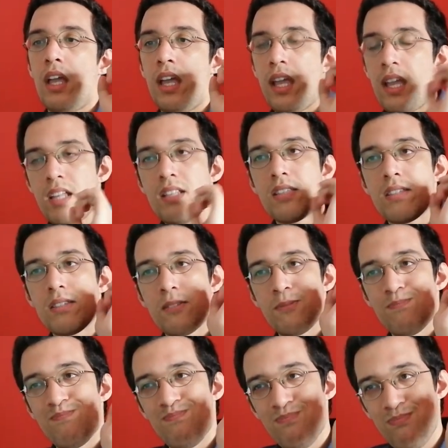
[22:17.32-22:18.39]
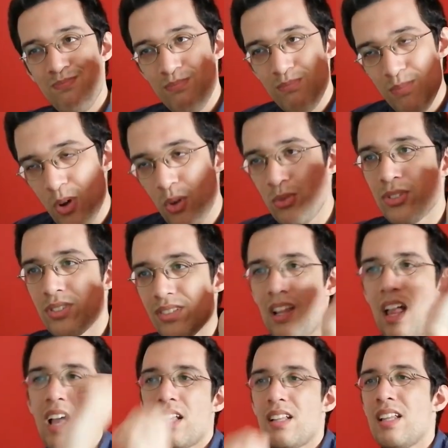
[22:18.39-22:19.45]
it's most
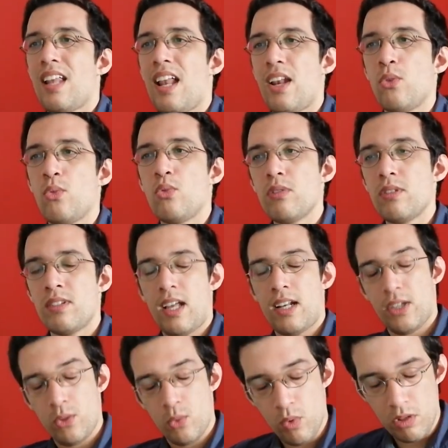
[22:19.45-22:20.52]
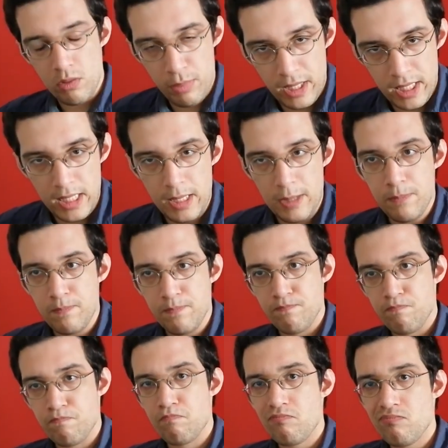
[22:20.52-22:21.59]
likely that it will, that it will be
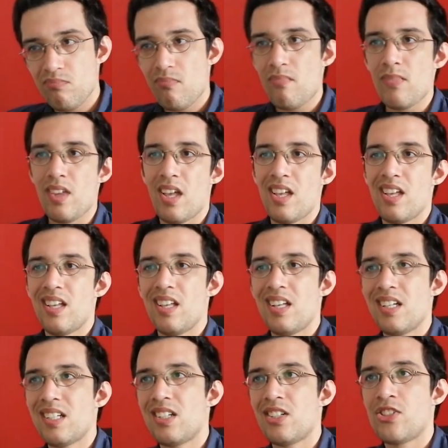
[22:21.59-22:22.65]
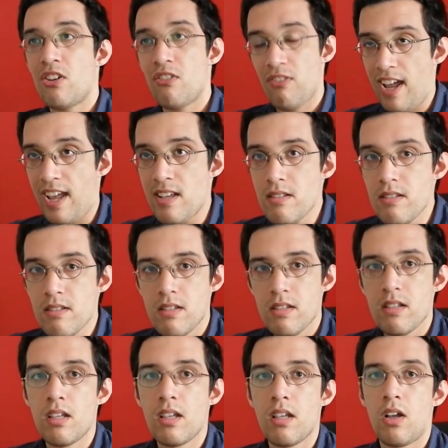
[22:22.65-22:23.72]
uh, Gervase,
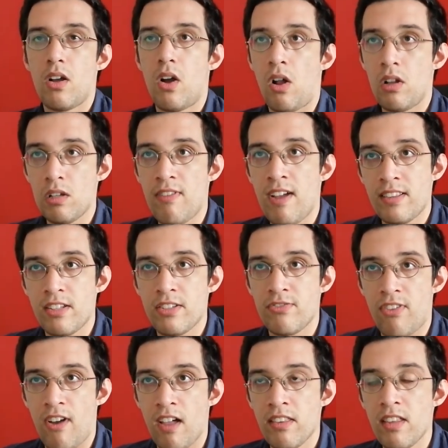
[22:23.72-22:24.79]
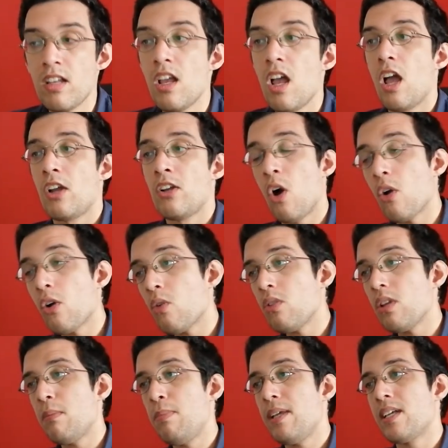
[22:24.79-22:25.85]
Ollivander's father, not
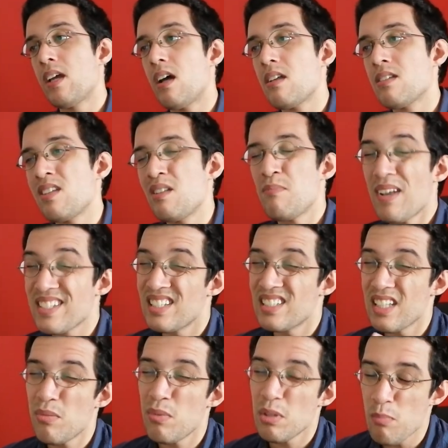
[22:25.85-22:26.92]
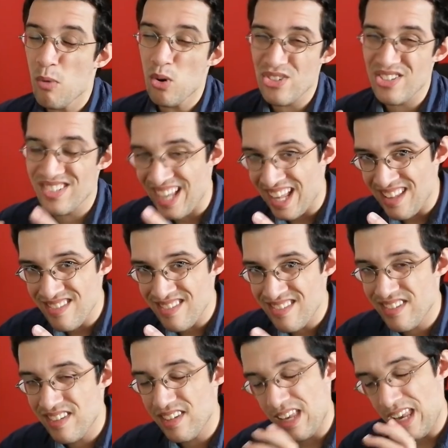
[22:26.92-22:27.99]
only because it makes a little bit more
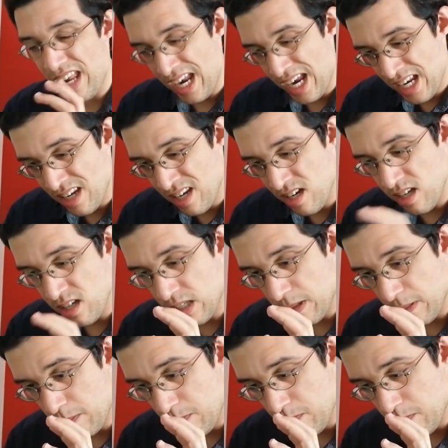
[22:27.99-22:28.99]
sense in,